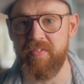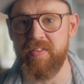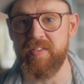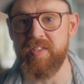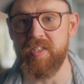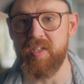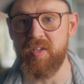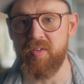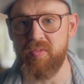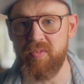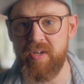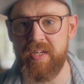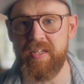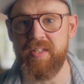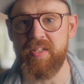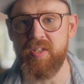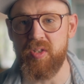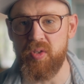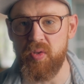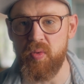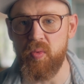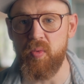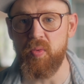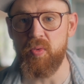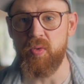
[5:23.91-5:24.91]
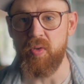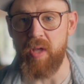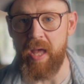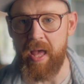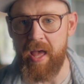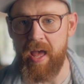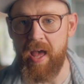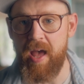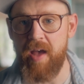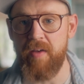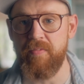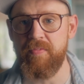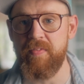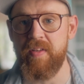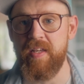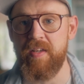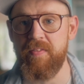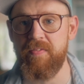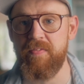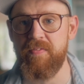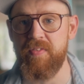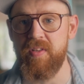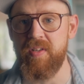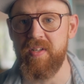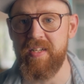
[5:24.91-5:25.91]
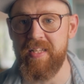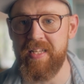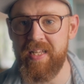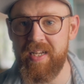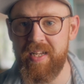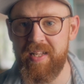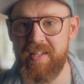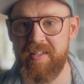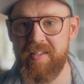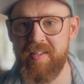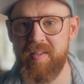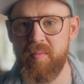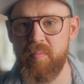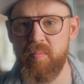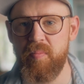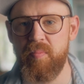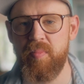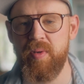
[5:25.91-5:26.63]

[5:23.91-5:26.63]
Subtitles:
It's a great tool to have if you need it,